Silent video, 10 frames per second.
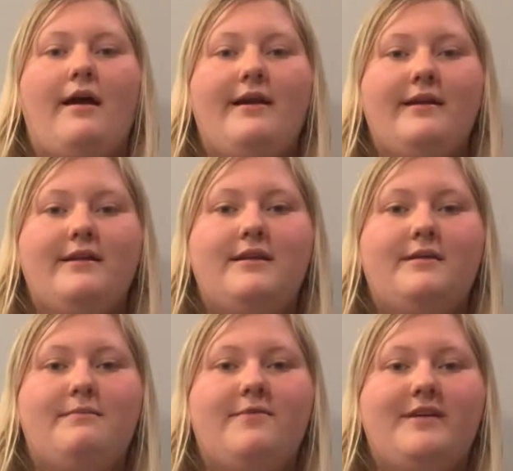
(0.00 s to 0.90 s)
In
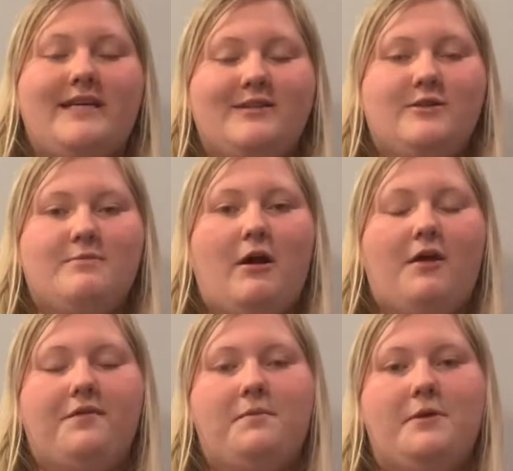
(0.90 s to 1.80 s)
the dancer's
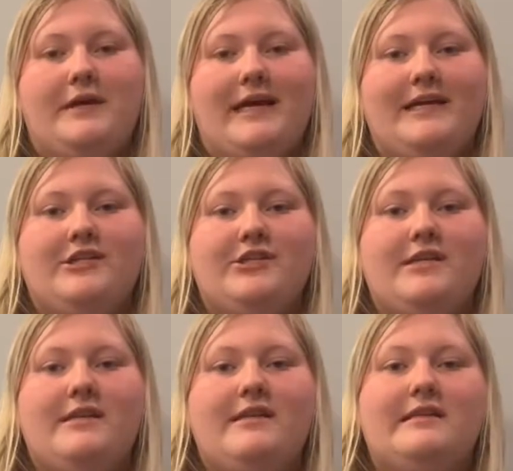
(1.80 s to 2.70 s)
model of
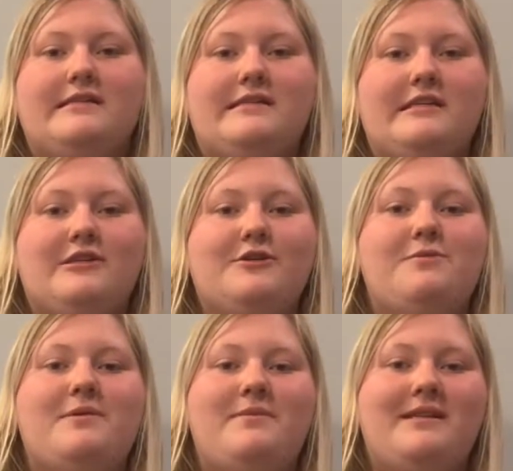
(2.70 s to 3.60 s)
communication, the sender
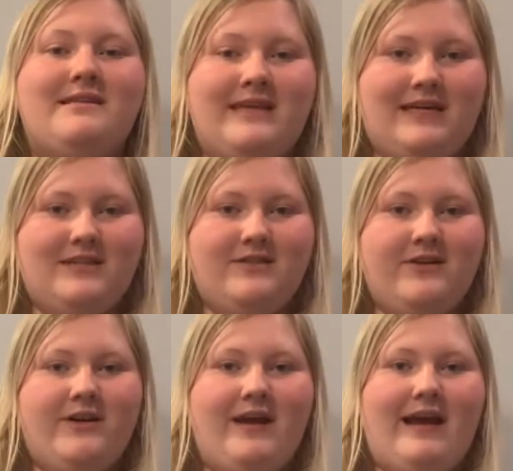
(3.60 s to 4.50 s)
would be the
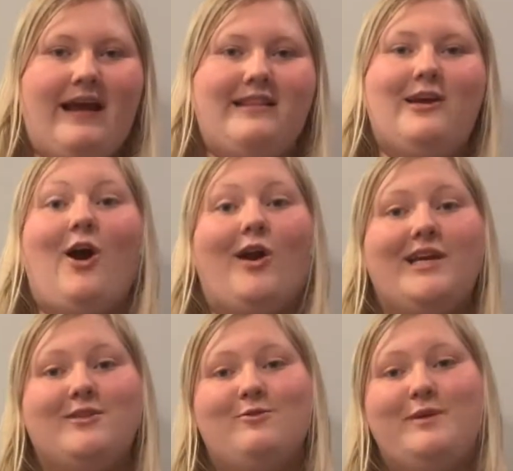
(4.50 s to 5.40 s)
dancer and the
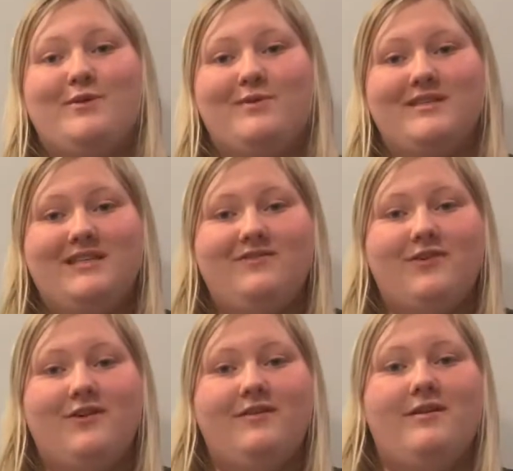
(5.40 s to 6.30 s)
audience would be the
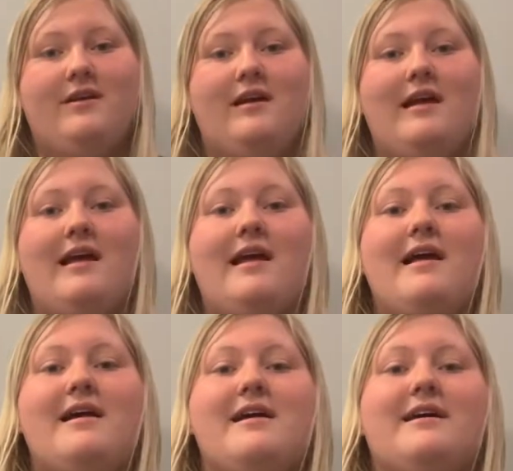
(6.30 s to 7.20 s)
receiver.
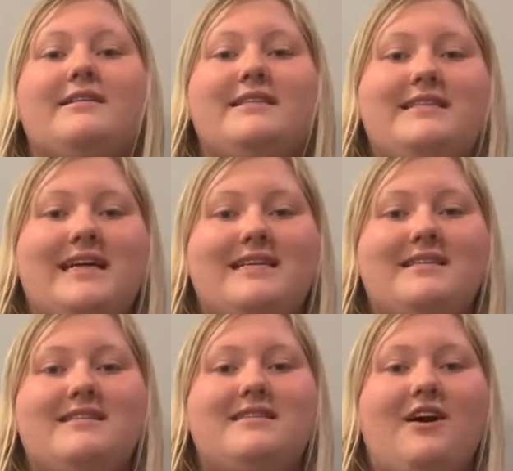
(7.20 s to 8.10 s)
The dance
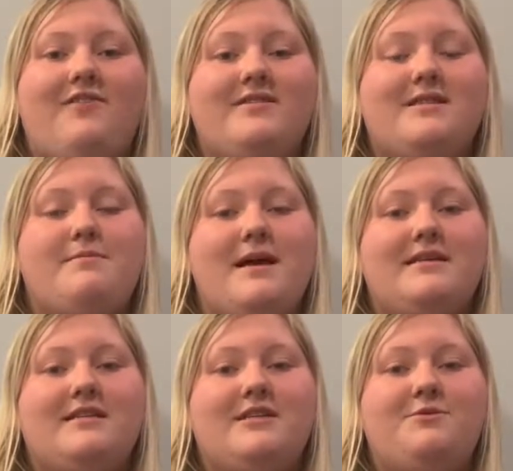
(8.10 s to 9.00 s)
itself is the
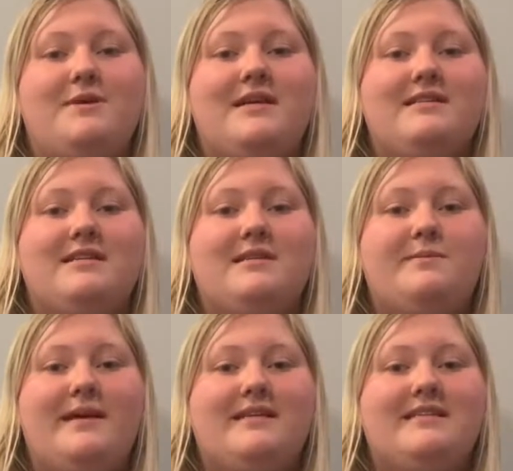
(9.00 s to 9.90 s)
message because it's
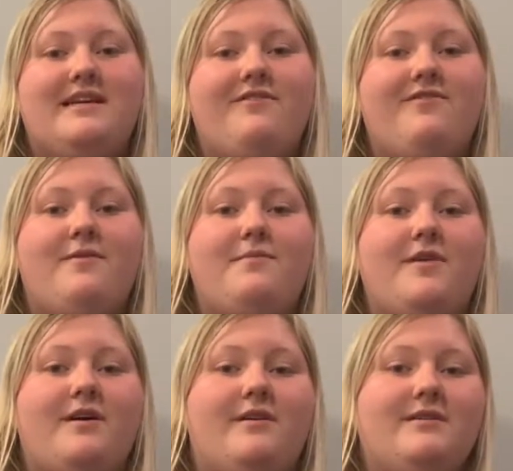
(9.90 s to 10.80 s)
being sent from
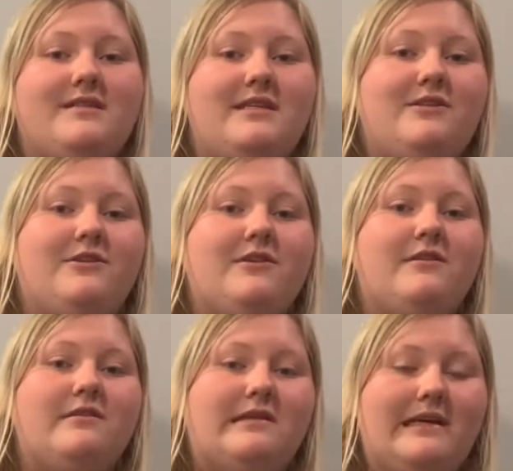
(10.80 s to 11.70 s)
the
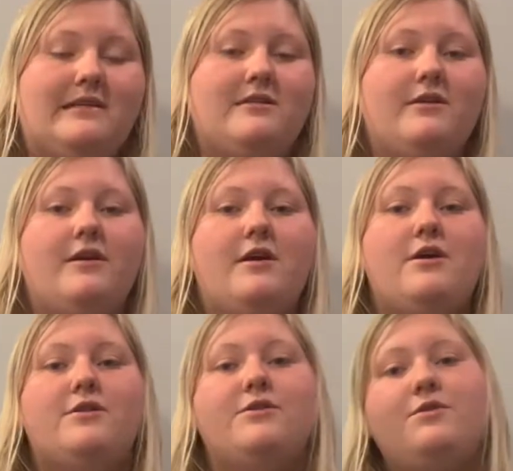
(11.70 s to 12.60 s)
sender, the dancer,
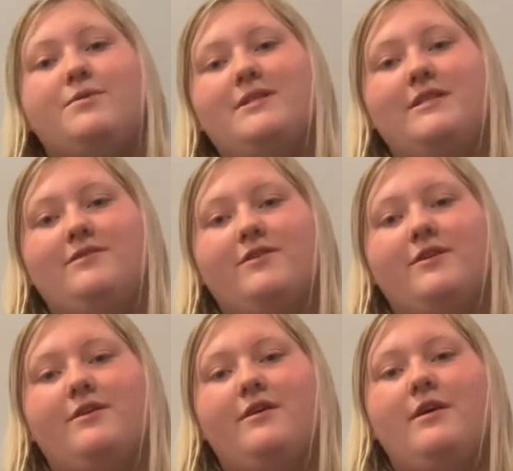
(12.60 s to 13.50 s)
to the
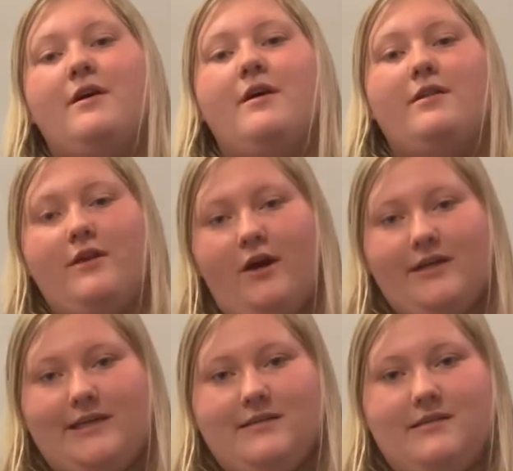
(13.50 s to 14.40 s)
receiver, the
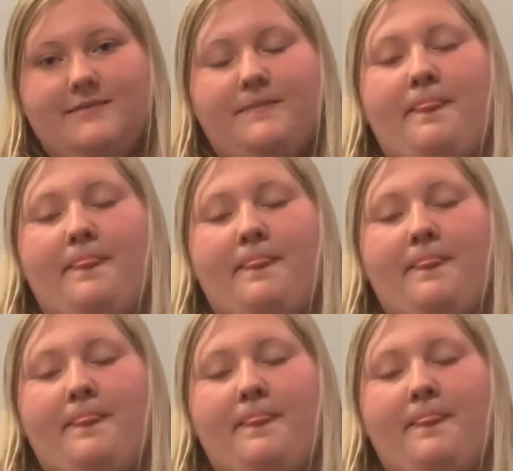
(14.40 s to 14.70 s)
audience.